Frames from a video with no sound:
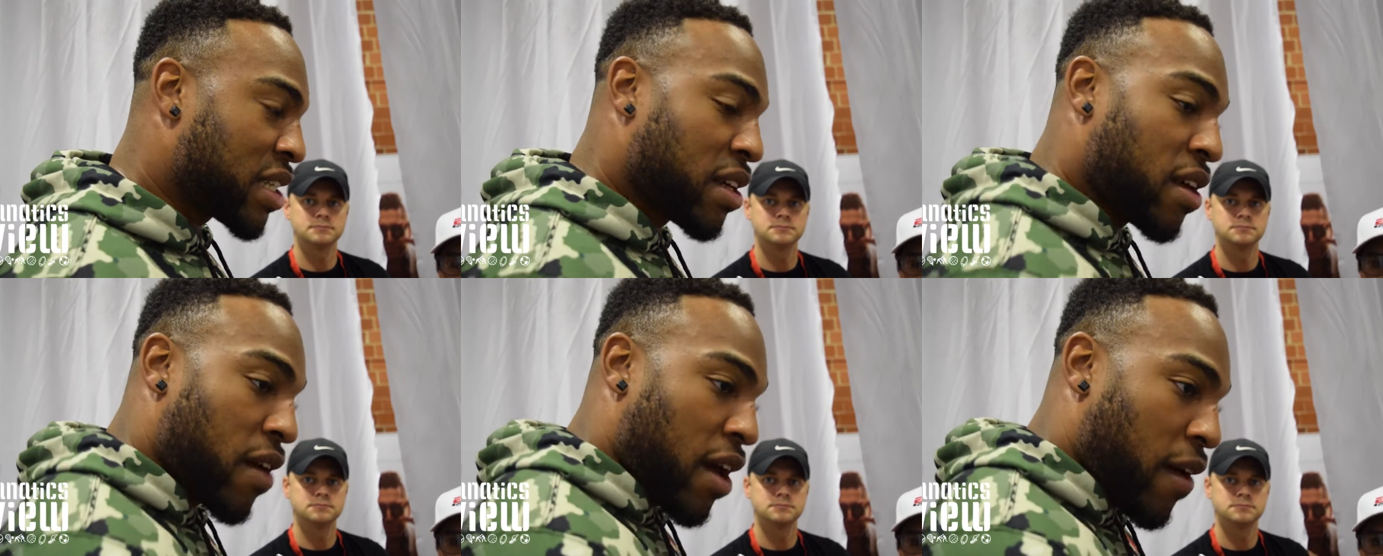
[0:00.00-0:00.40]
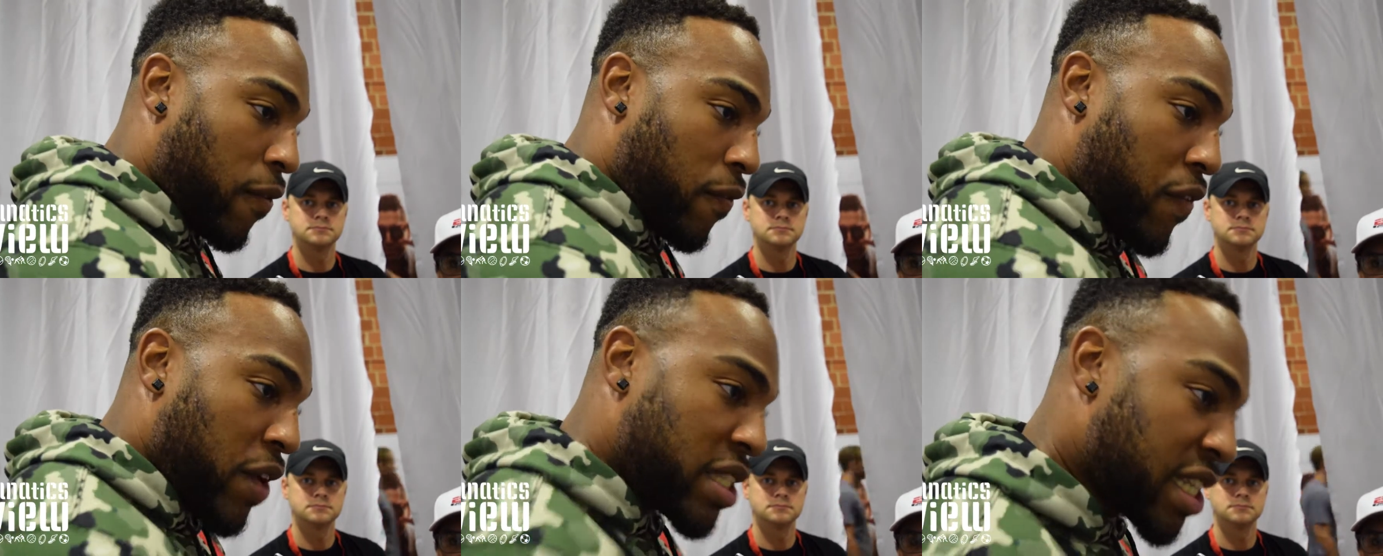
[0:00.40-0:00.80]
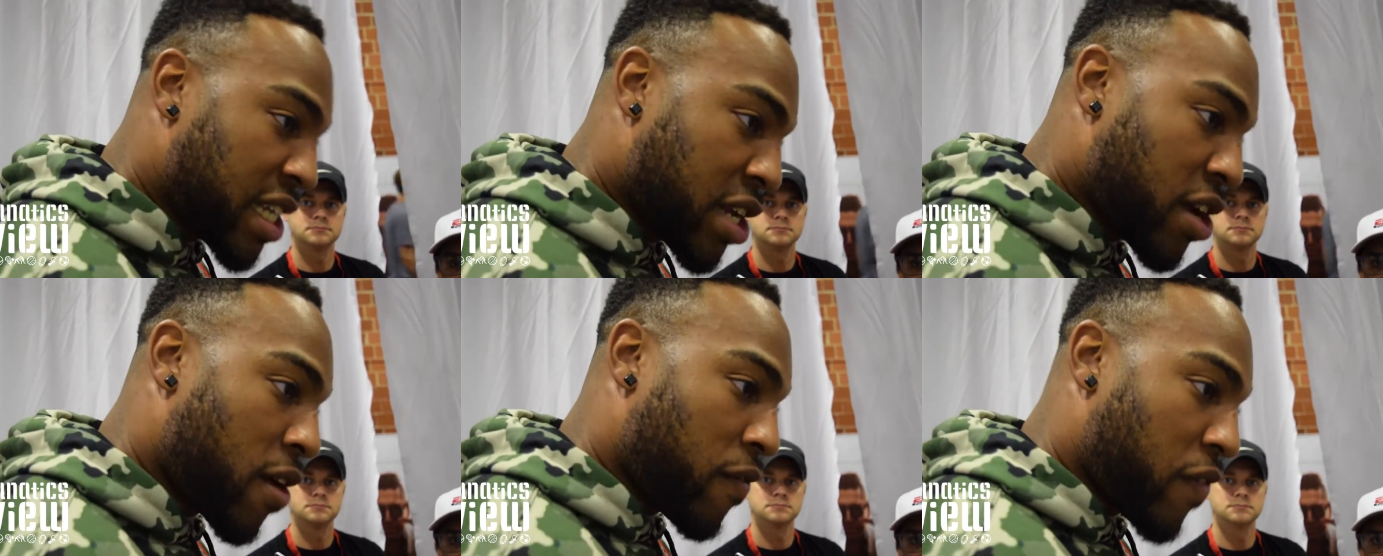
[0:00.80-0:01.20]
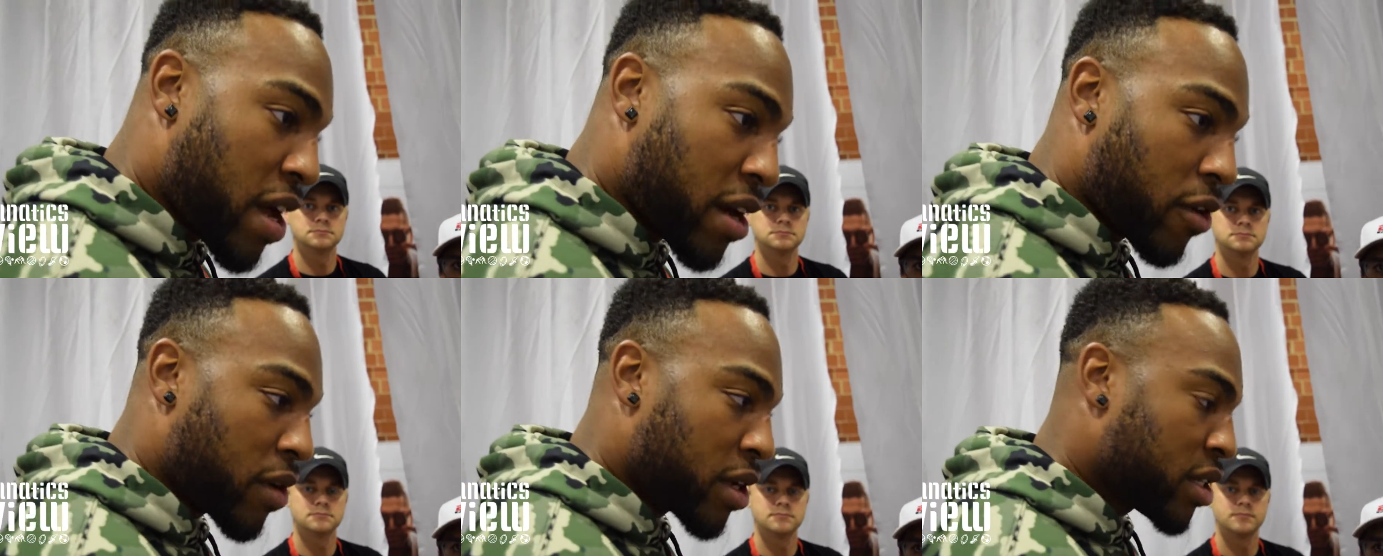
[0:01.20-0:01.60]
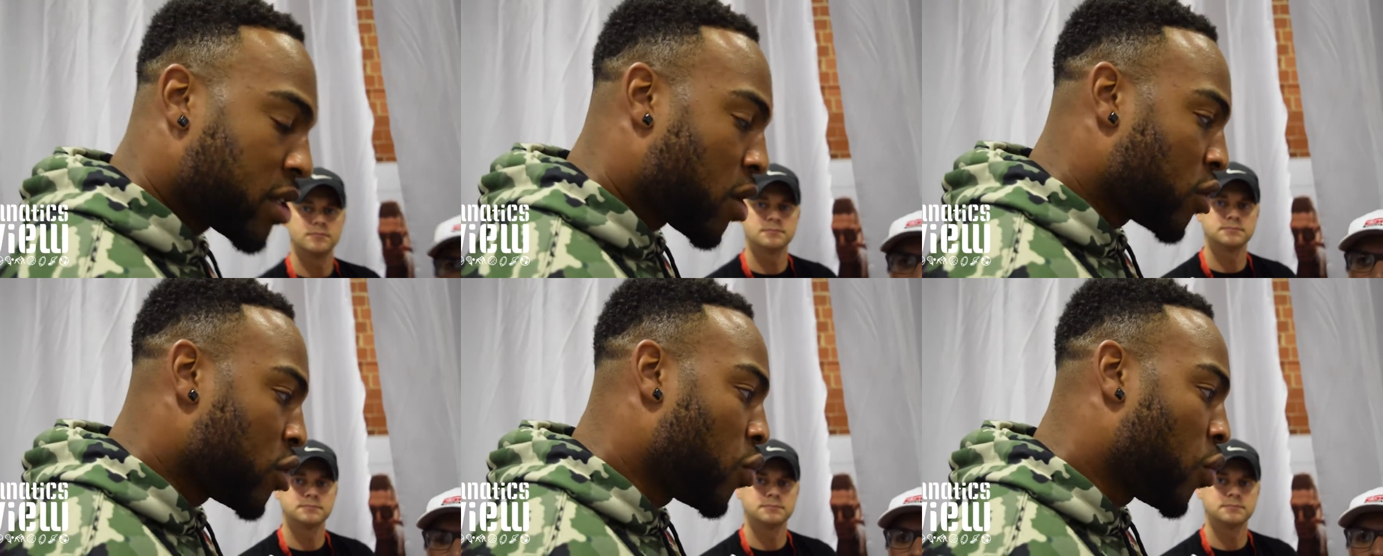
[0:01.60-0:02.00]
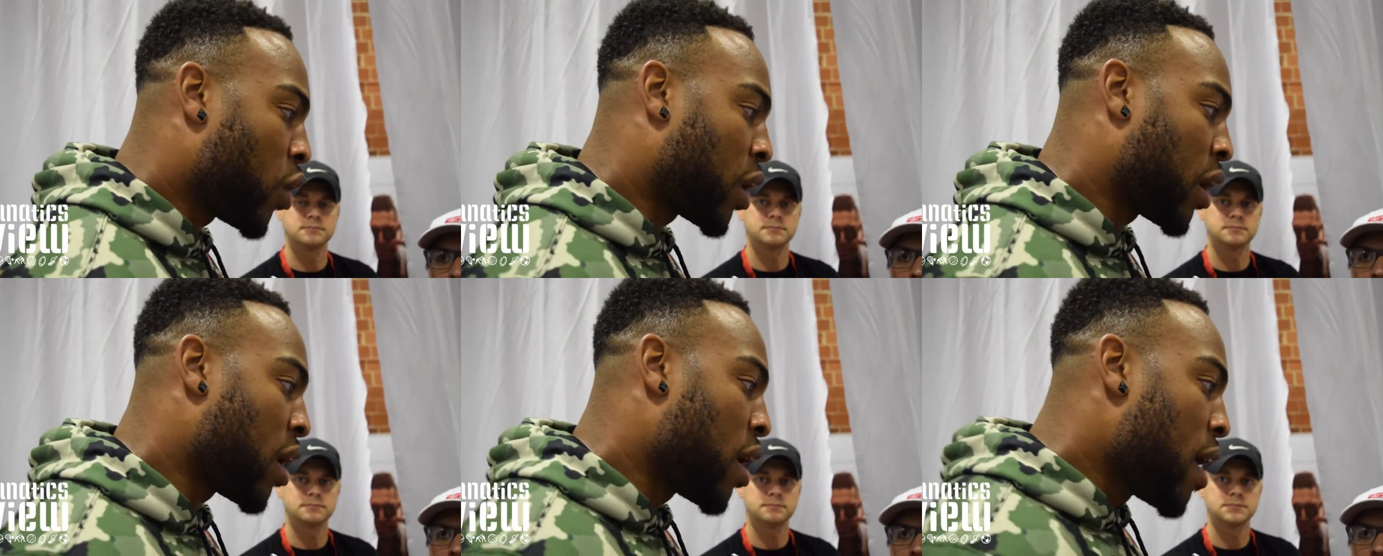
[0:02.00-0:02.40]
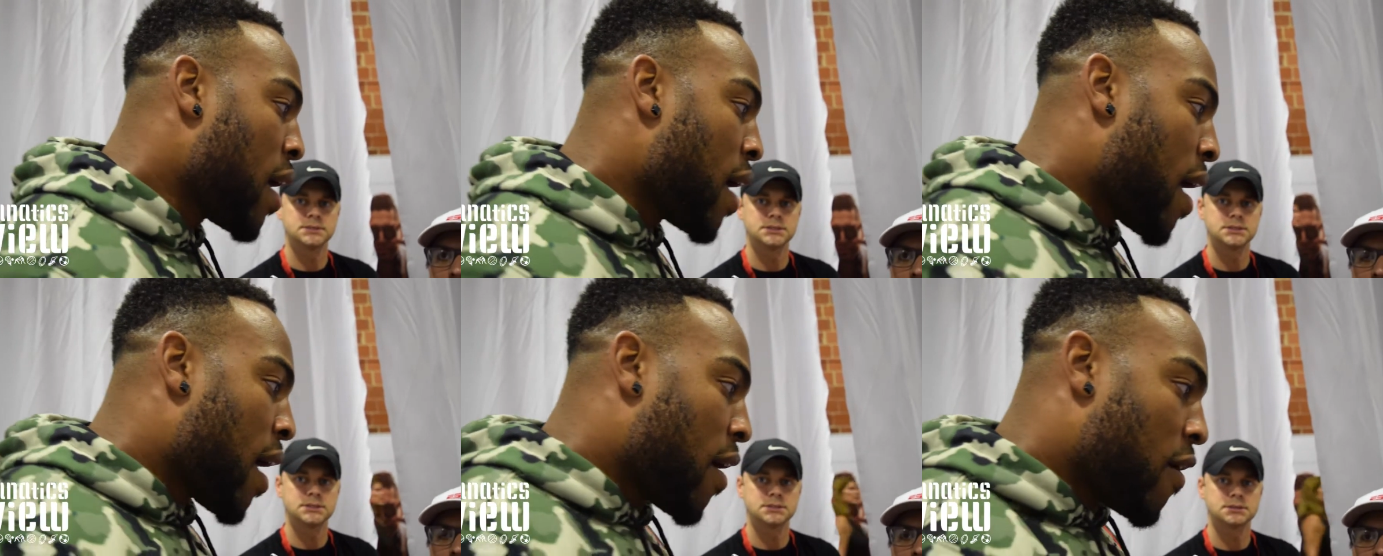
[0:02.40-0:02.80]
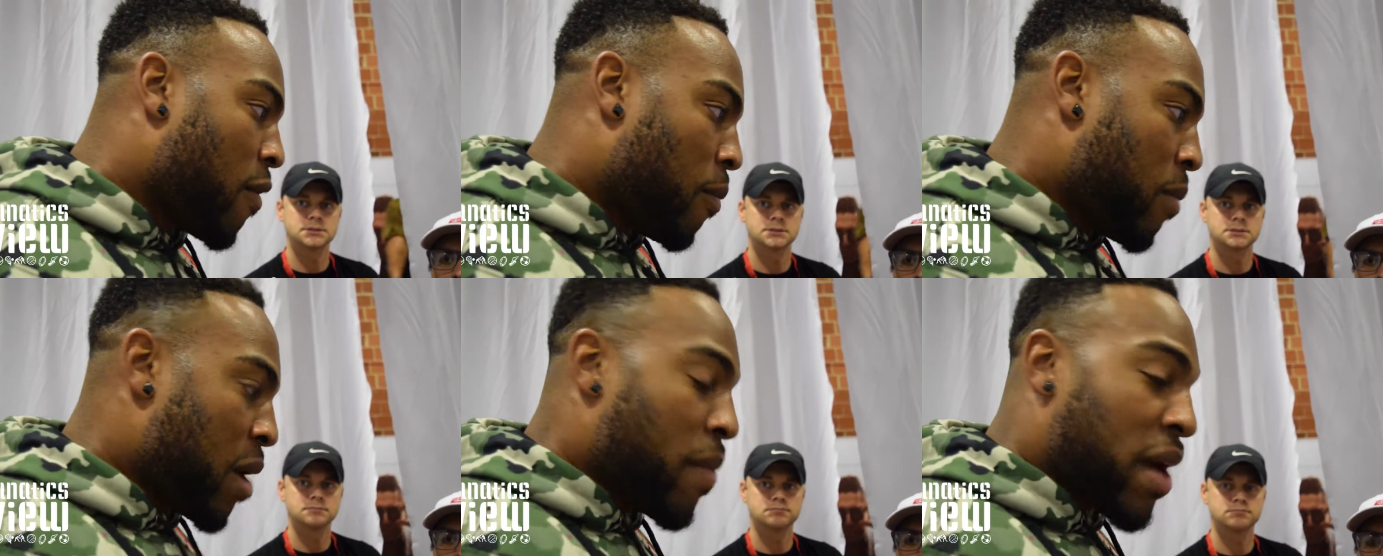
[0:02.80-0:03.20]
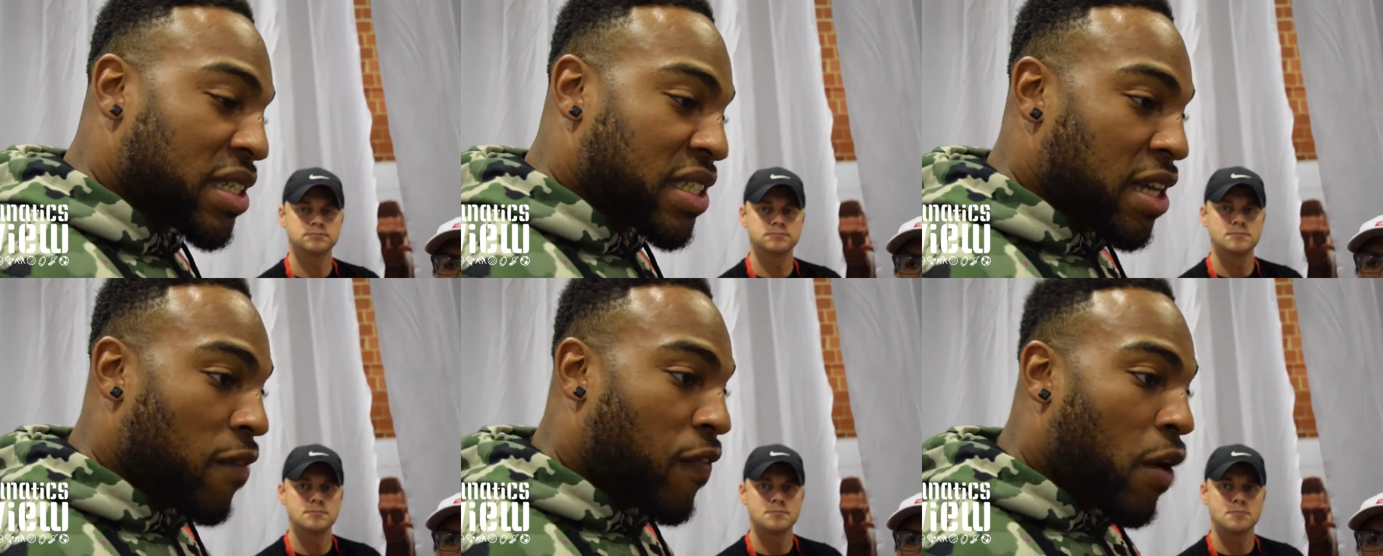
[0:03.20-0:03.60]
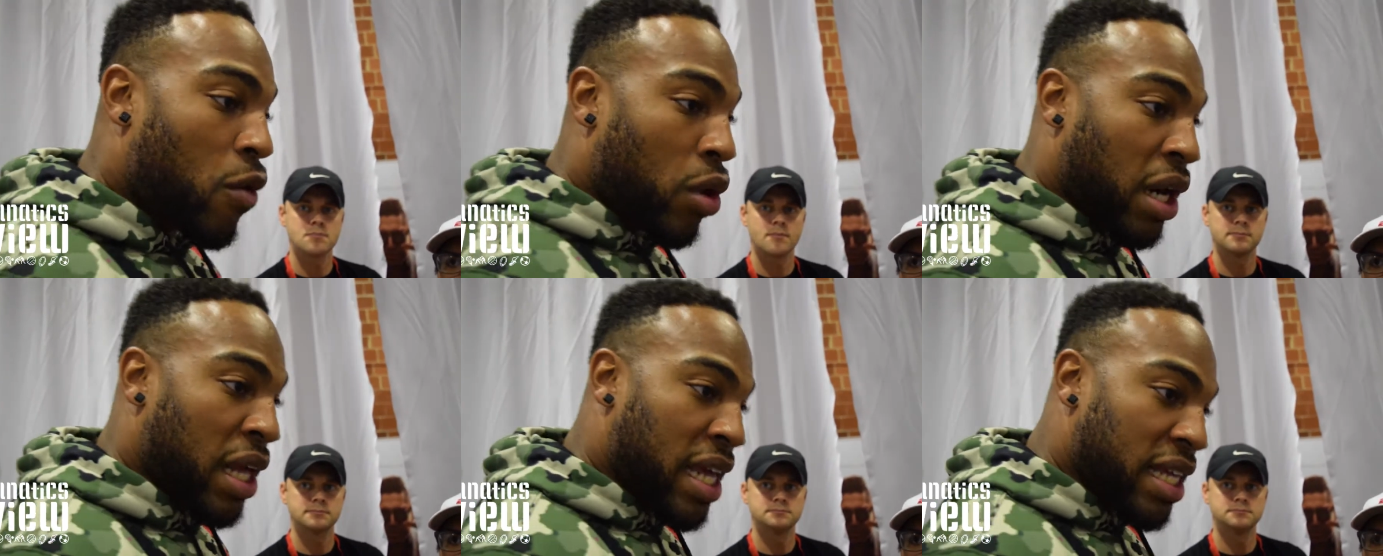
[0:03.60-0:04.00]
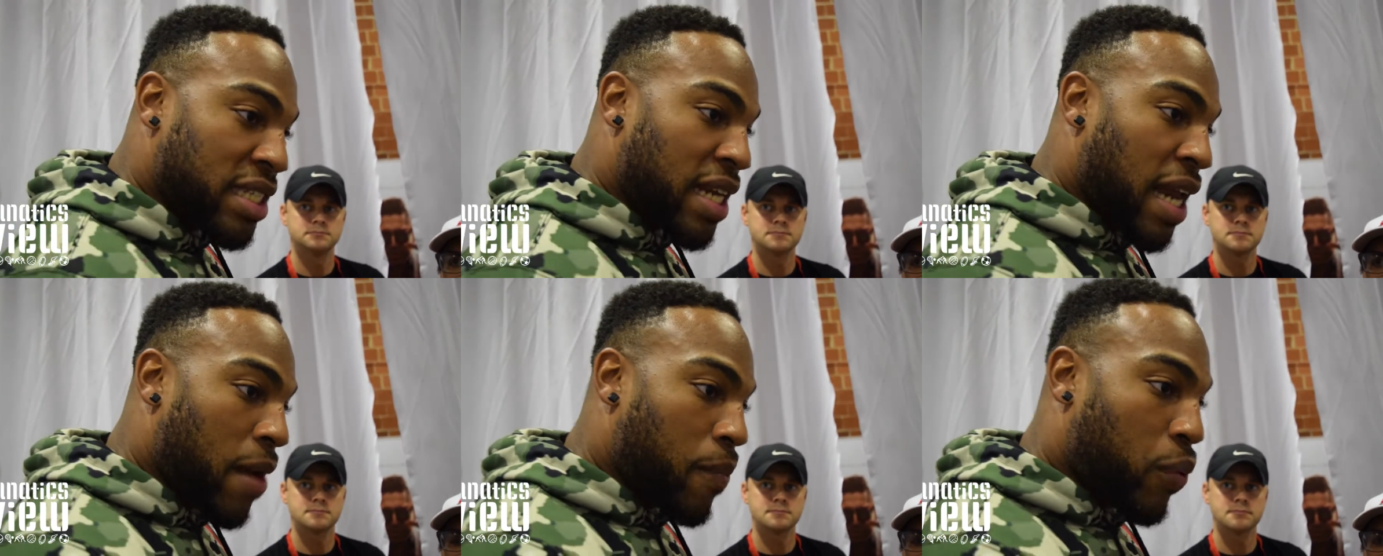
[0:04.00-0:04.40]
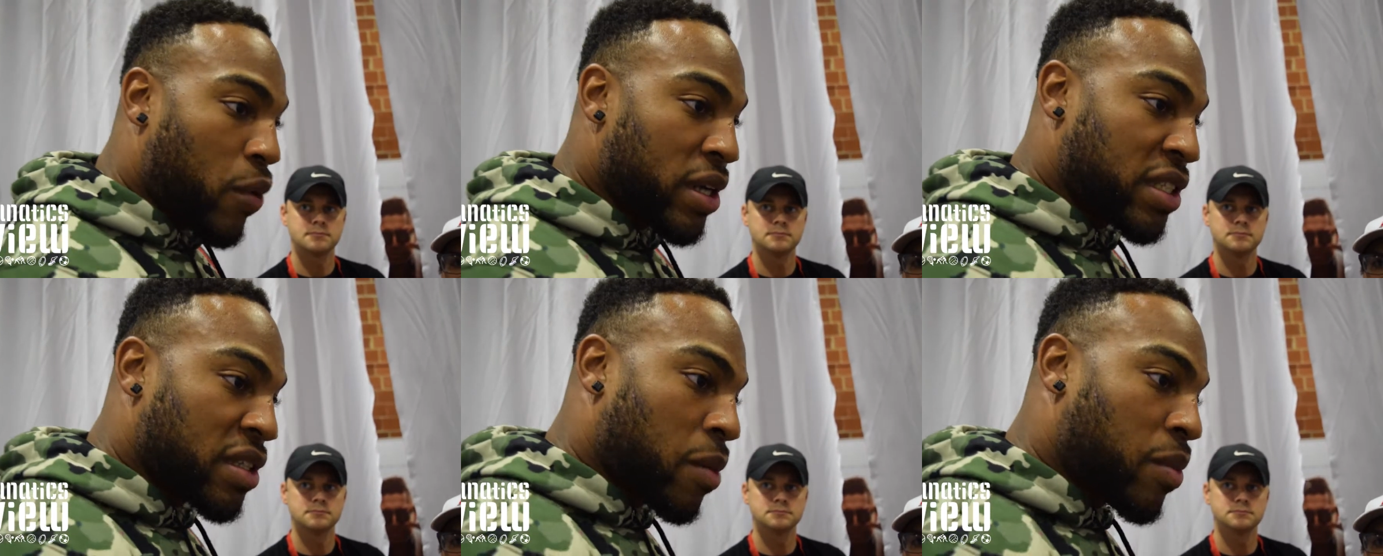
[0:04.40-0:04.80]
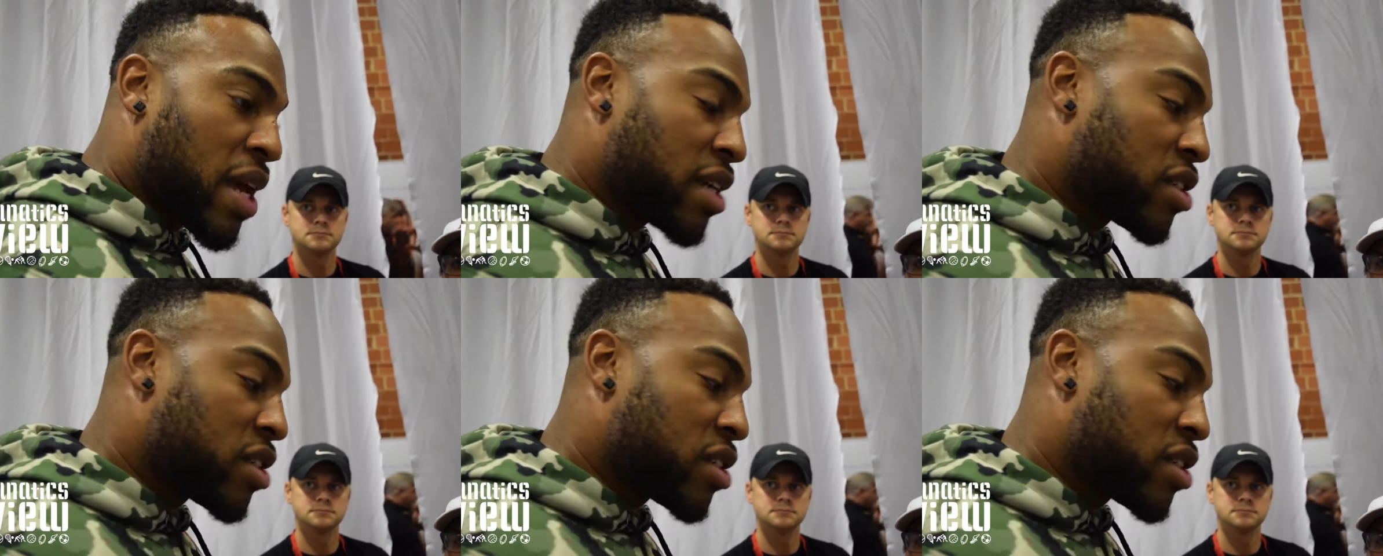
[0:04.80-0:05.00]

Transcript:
Speaker 1: a, a 15 year veteran. You know, you want to me myself, I want to get to that point someday.